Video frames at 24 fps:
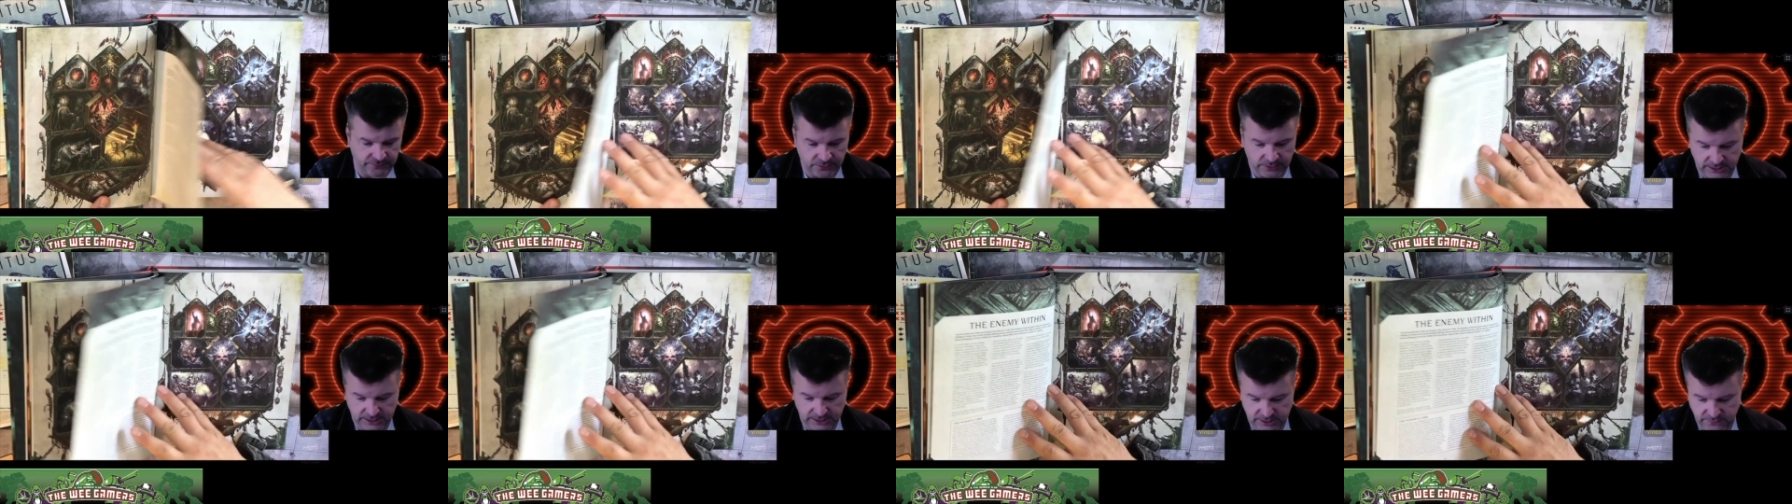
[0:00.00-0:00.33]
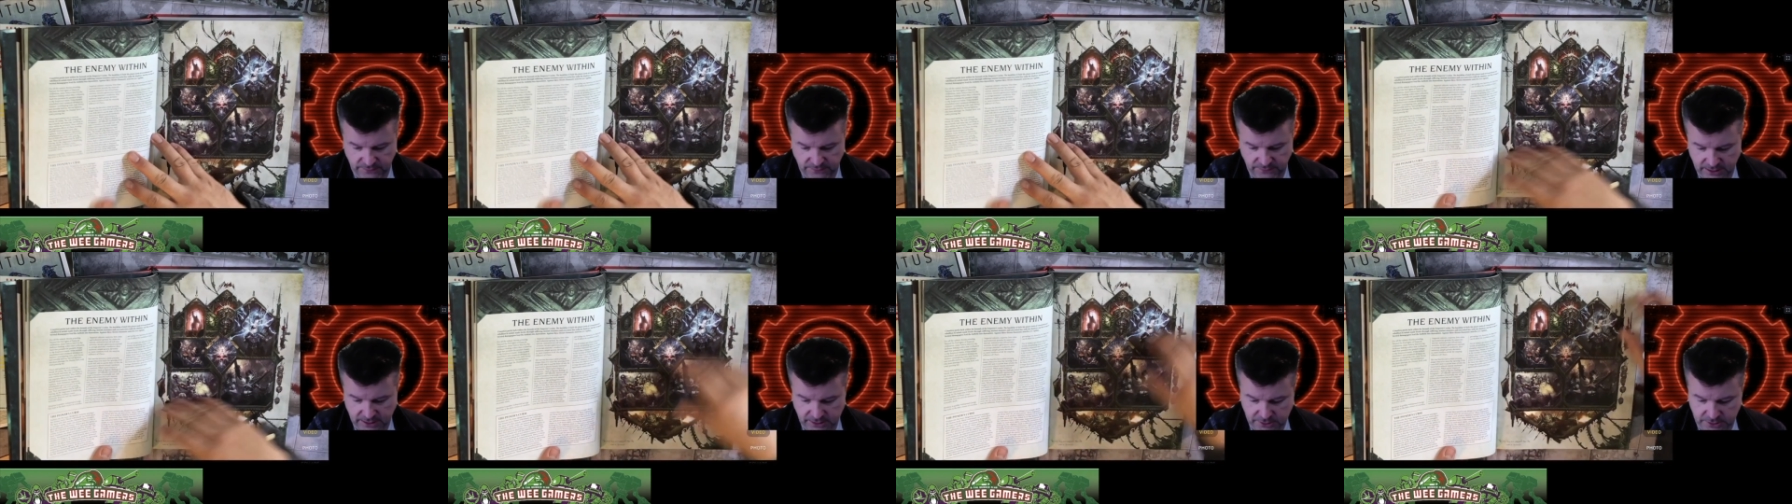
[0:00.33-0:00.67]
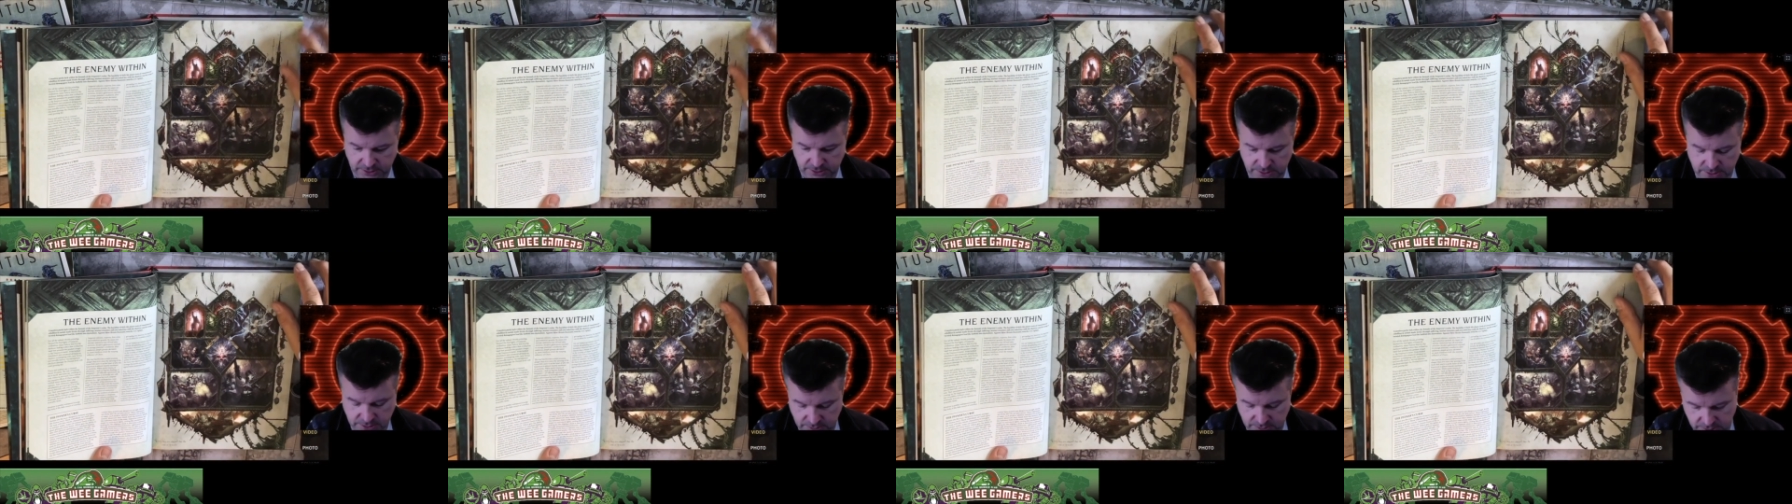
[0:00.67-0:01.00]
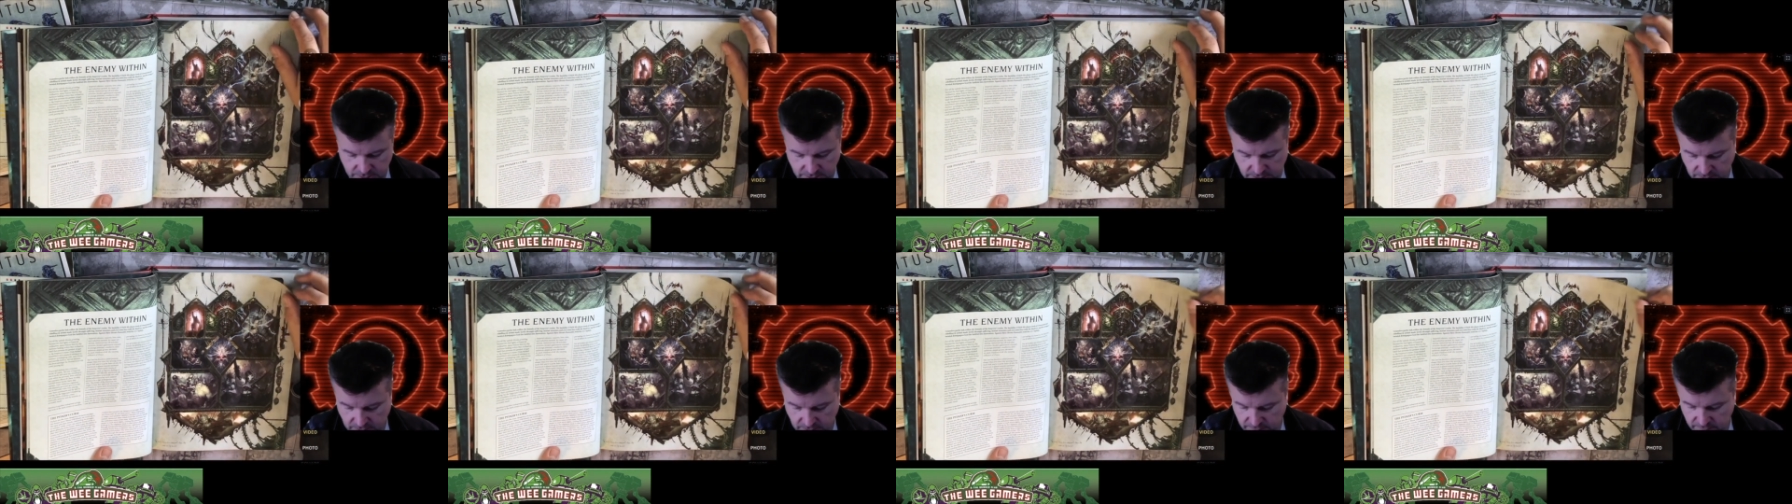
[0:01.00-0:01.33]
these factions and
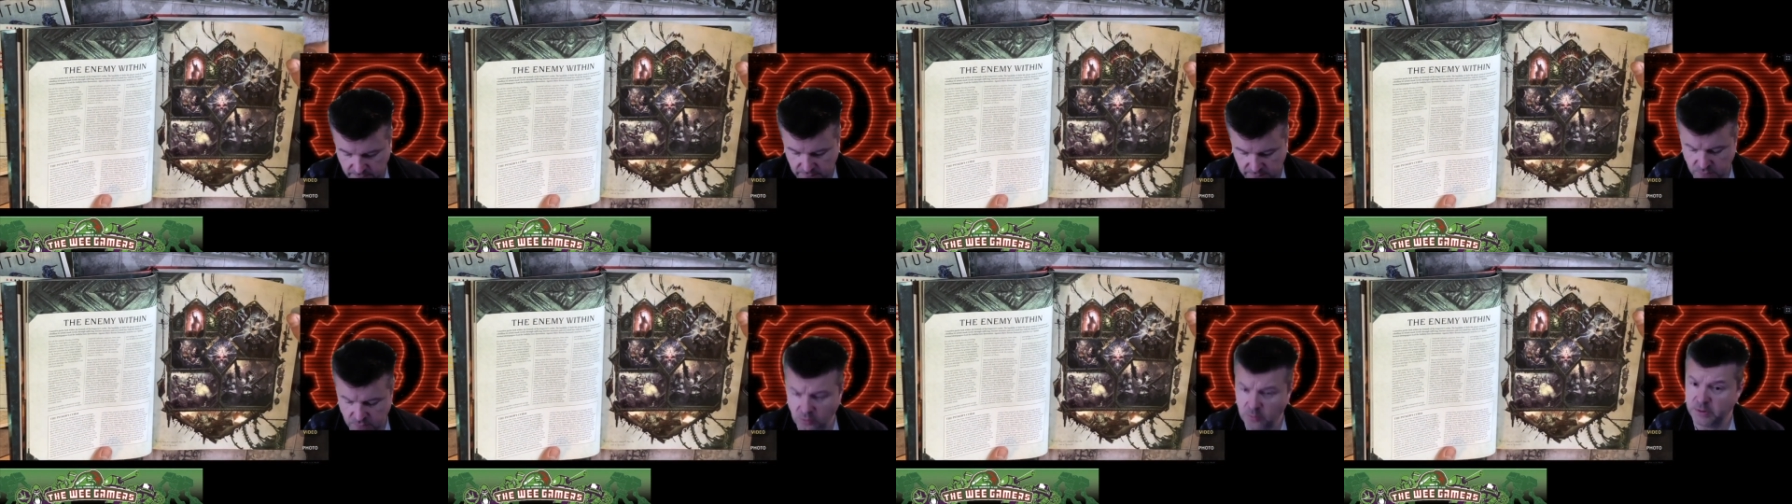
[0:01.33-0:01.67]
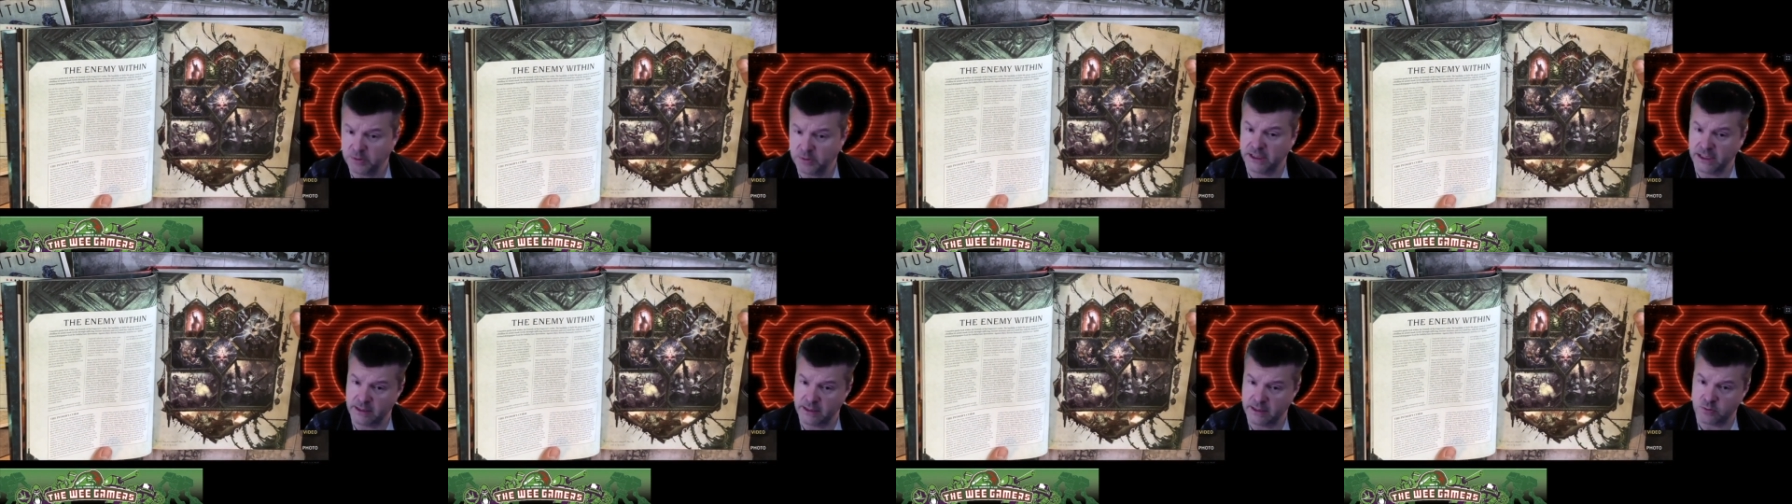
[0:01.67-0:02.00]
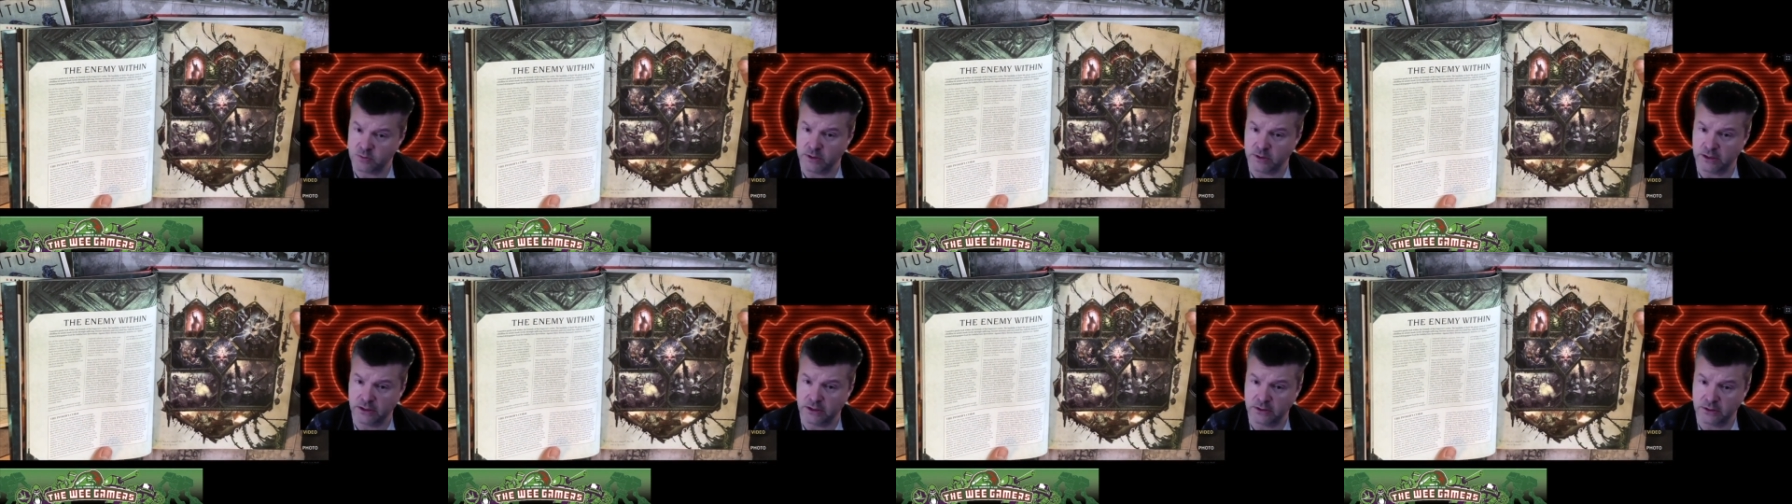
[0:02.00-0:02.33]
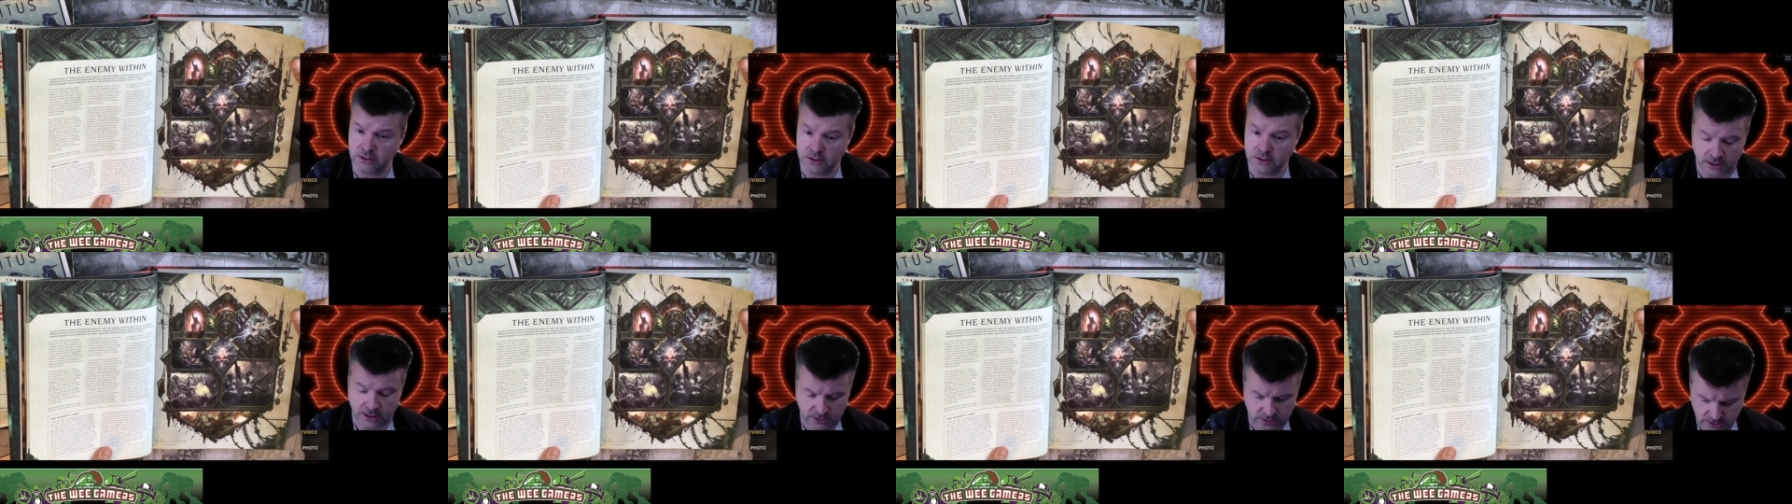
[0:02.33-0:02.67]
stuff. Role-playing game's quite
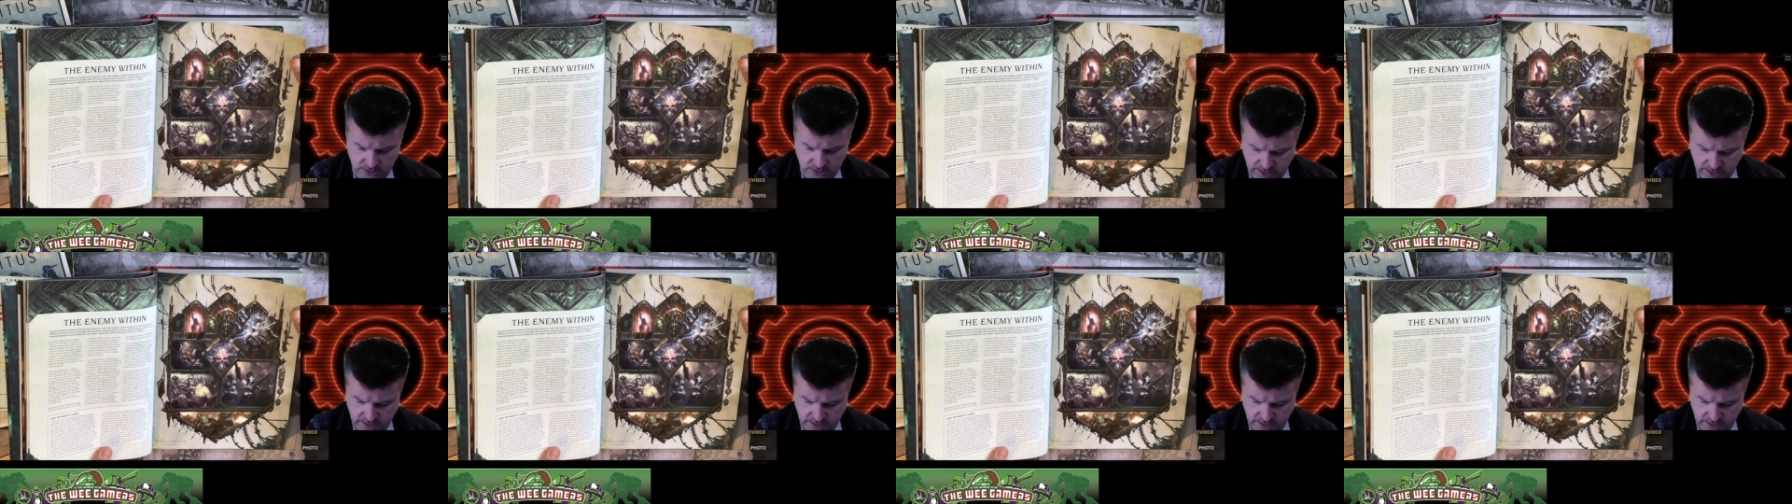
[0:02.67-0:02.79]
good. That's